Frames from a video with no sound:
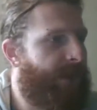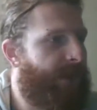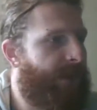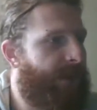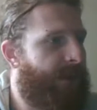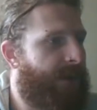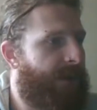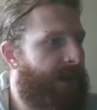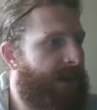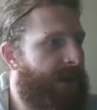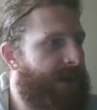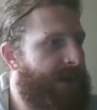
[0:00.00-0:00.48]

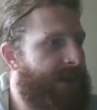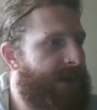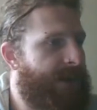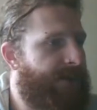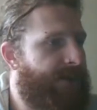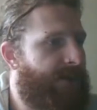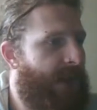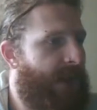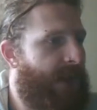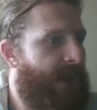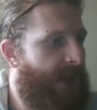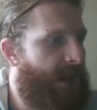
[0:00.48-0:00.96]
All right,
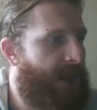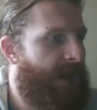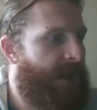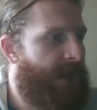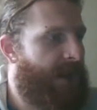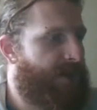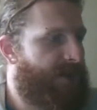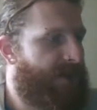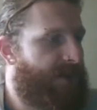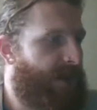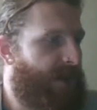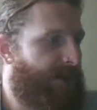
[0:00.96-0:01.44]

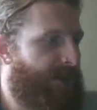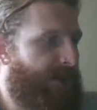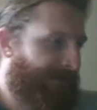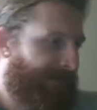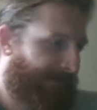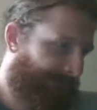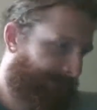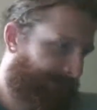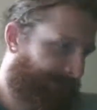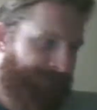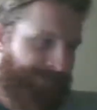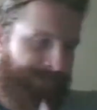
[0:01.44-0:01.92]

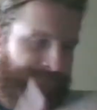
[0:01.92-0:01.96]
so